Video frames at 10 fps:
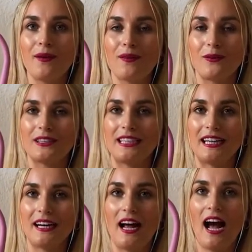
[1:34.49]
13
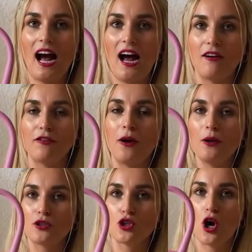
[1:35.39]
and a half
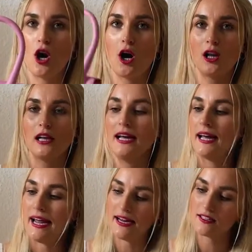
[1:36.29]
tall,
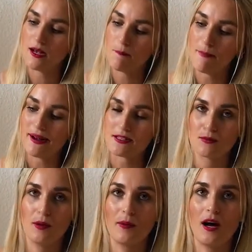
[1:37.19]
and a
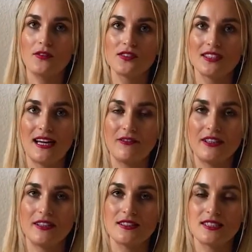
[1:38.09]
maximum of
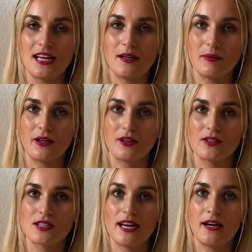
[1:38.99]
7
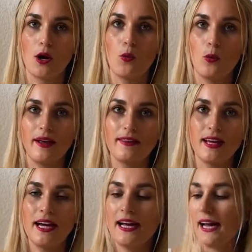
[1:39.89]
centimeters in width.
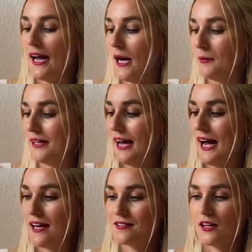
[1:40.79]
It
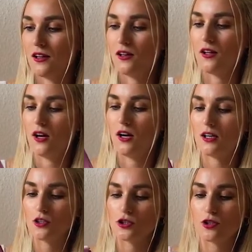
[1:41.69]
has a
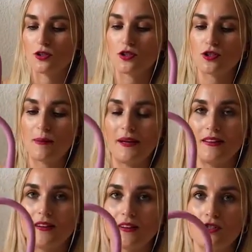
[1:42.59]
long shoulder strap, and
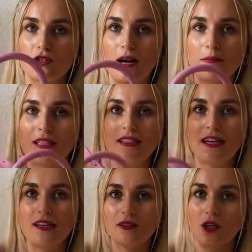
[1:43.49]
the strap
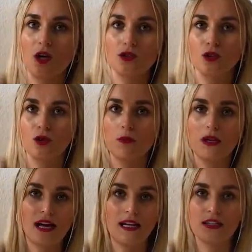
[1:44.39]
details also
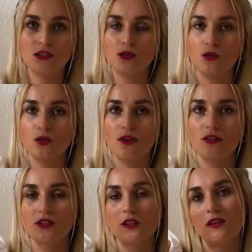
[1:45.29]
apply to
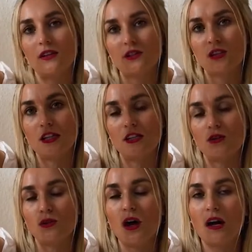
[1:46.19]
the Le Chiquito
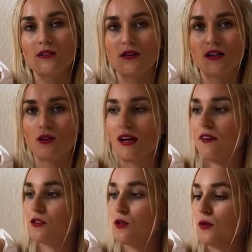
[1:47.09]
Long, so I don't have
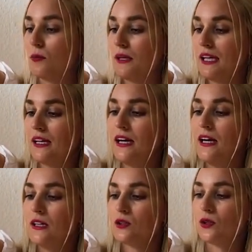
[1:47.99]
to repeat.
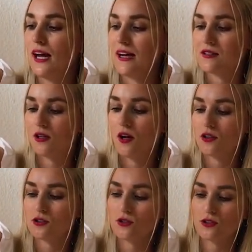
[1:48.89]
So it has a long
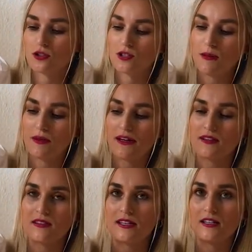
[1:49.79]
shoulder strap that
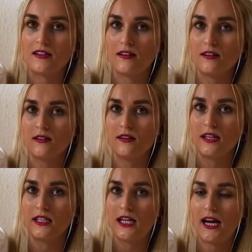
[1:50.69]
is
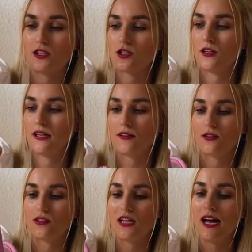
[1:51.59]
attached on either
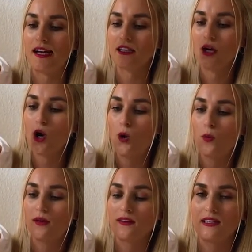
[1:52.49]
side
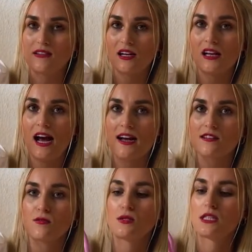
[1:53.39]
with these
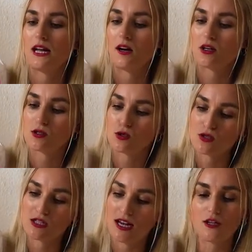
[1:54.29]
clasps that also
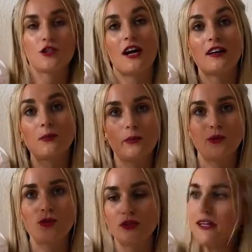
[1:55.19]
say
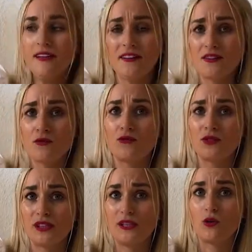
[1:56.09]
Jacquemus, and this
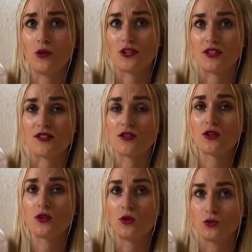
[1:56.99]
really gorgeous
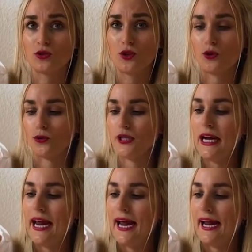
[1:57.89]
gold tone.
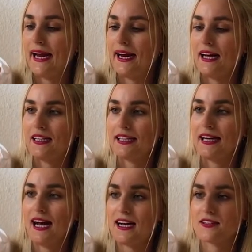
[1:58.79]
And it
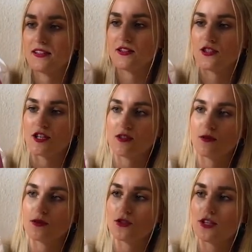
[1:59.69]
has an
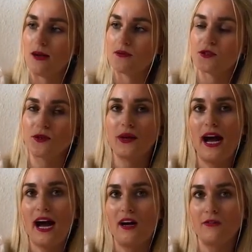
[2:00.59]
adjustable strap, so you
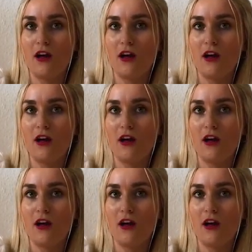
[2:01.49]
have